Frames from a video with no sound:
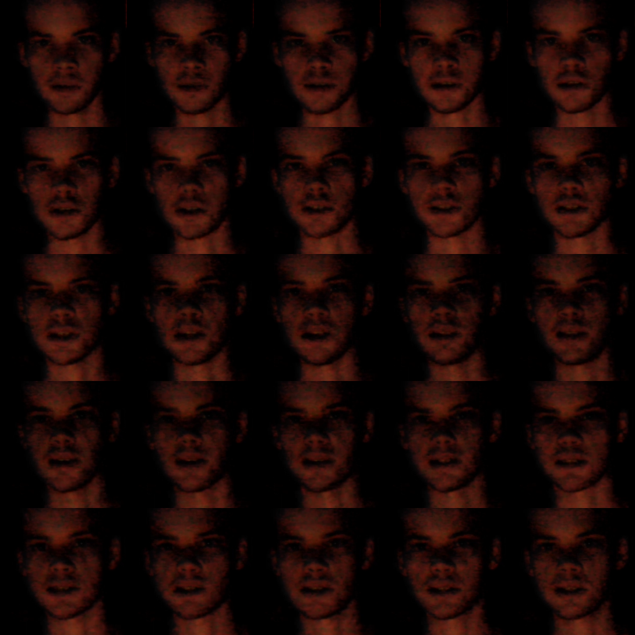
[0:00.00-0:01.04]
Then you see
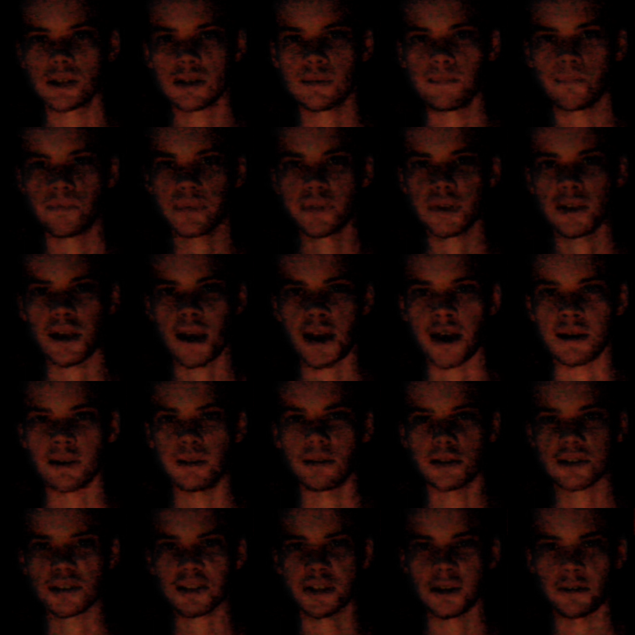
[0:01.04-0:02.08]
this, and it
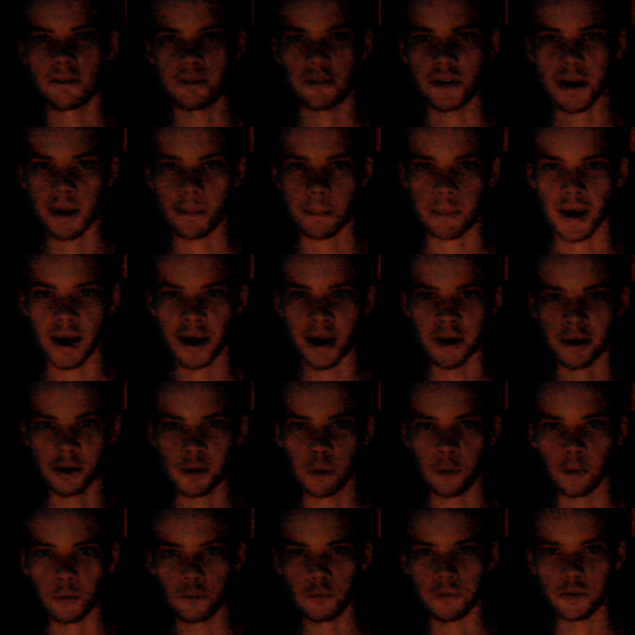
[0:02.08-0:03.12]
looks like a vampire
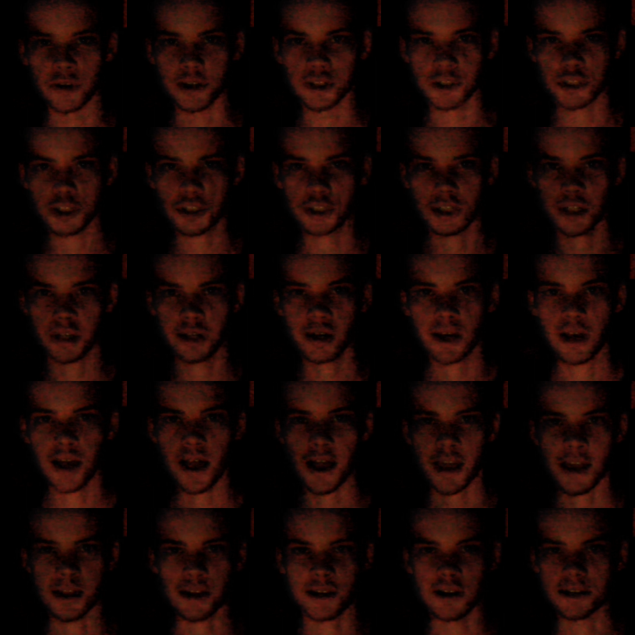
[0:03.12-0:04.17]
goldfish.
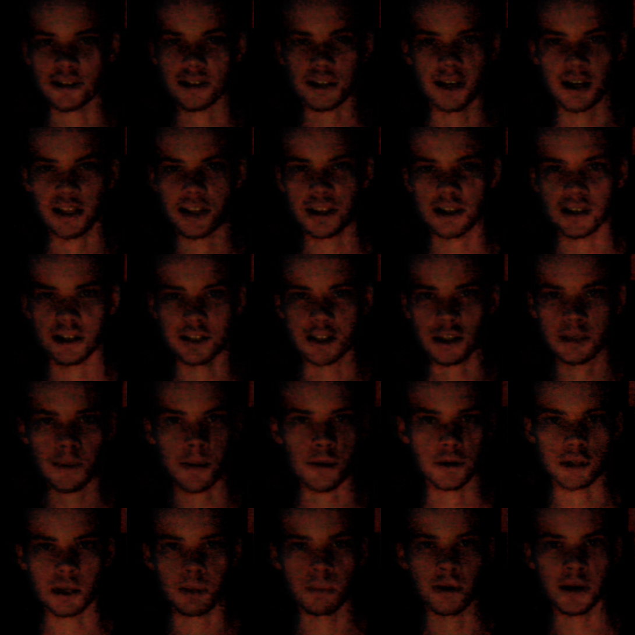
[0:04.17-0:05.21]
I think it's
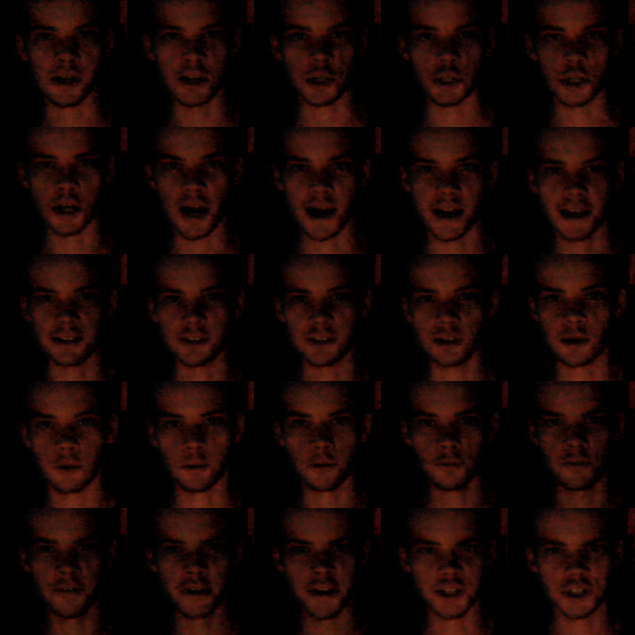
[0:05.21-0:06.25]
supposed to be a giant
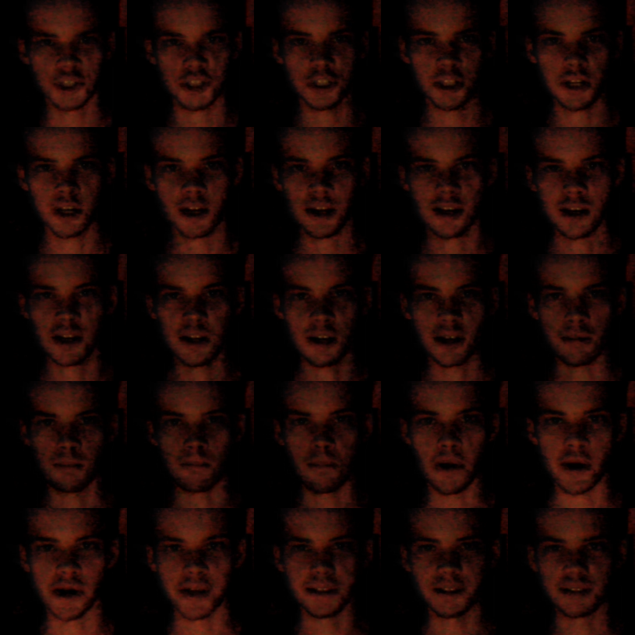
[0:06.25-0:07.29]
goldfish,
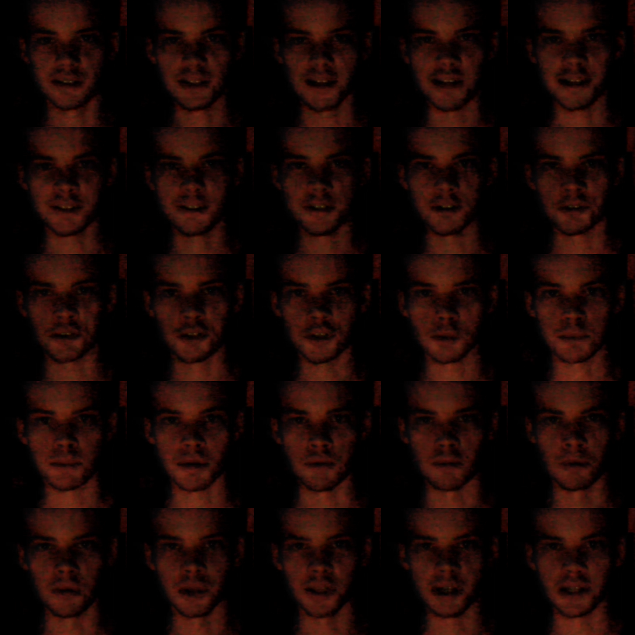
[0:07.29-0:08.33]
but it could just be
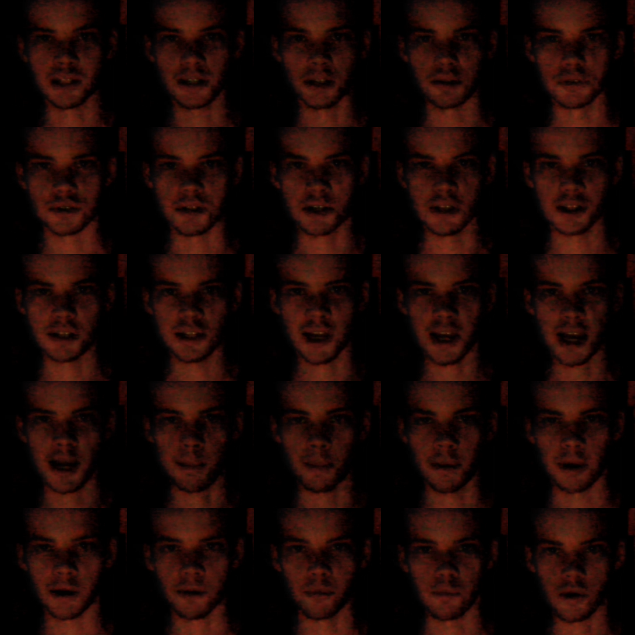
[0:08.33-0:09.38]
really close to the
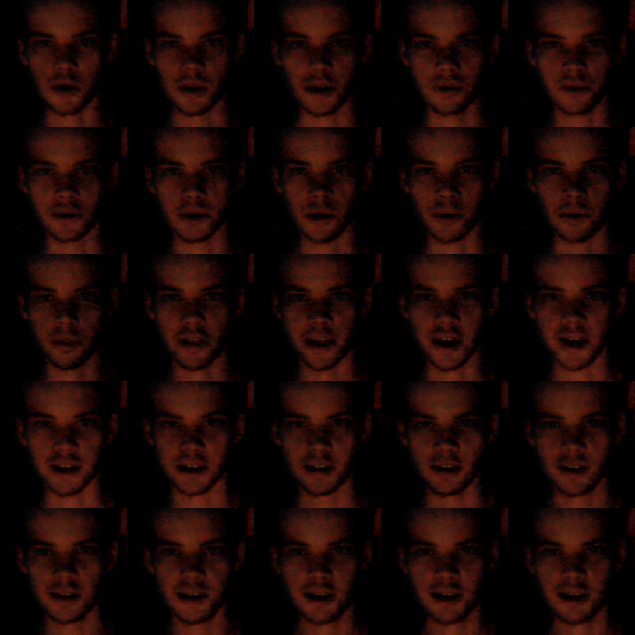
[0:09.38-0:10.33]
camera. We don't know that.